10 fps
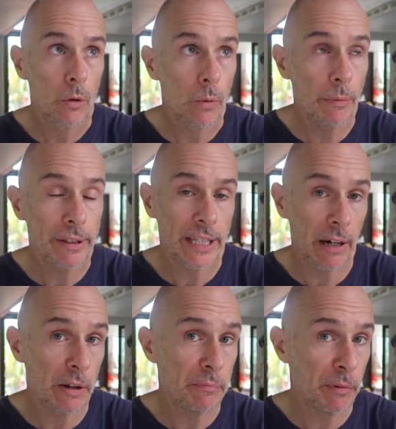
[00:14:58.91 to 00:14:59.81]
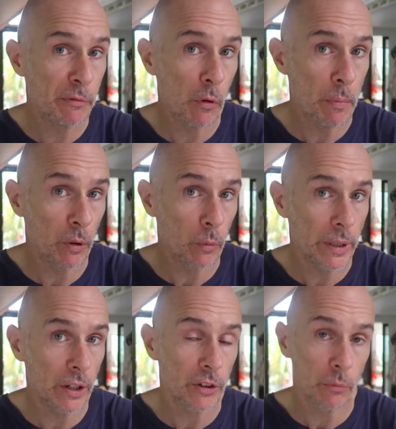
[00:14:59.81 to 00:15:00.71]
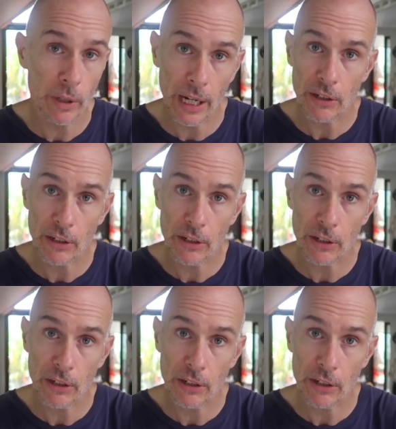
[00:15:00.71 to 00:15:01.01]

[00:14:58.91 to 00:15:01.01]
when we did that, even before we put the windows in, we